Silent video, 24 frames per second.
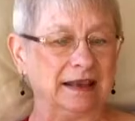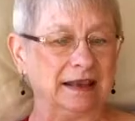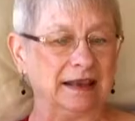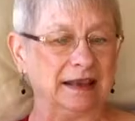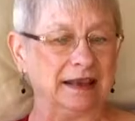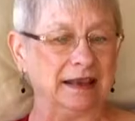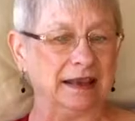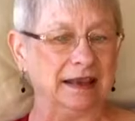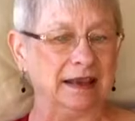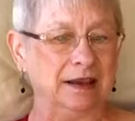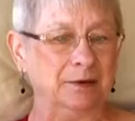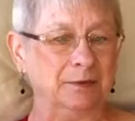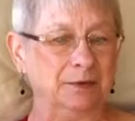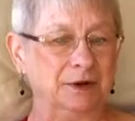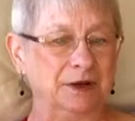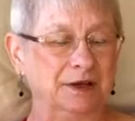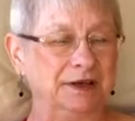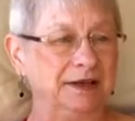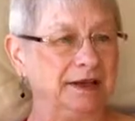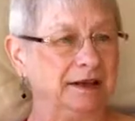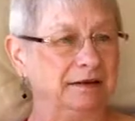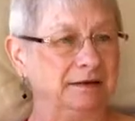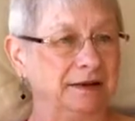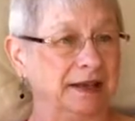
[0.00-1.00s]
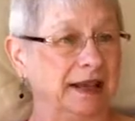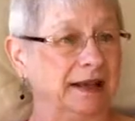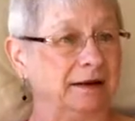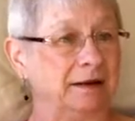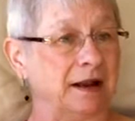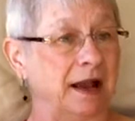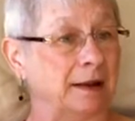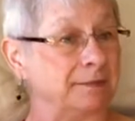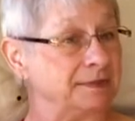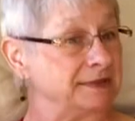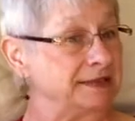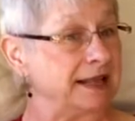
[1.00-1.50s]
He would get
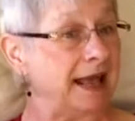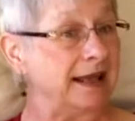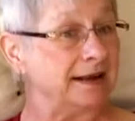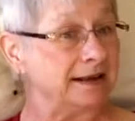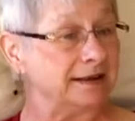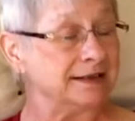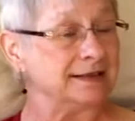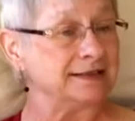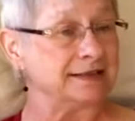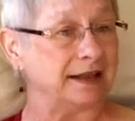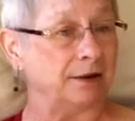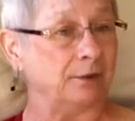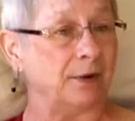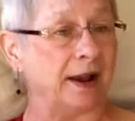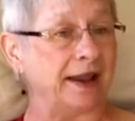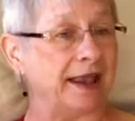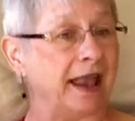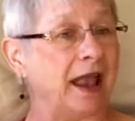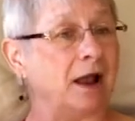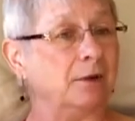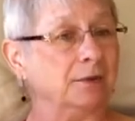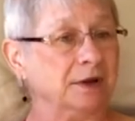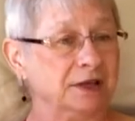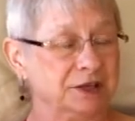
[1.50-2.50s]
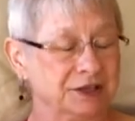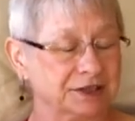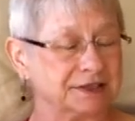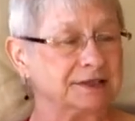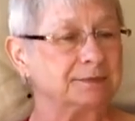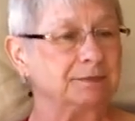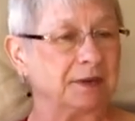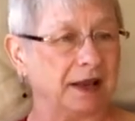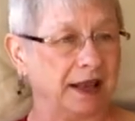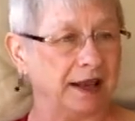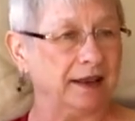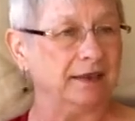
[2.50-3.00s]
upset and say, "Why can't we
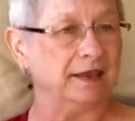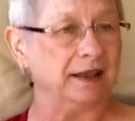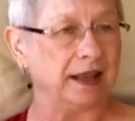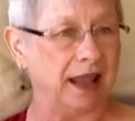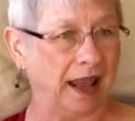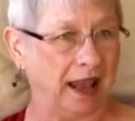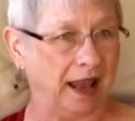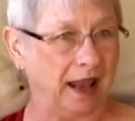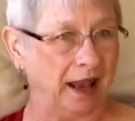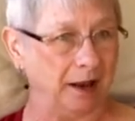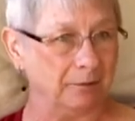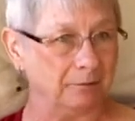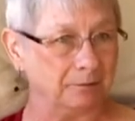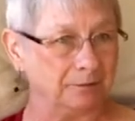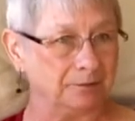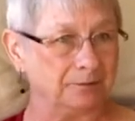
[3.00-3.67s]
just play the game?"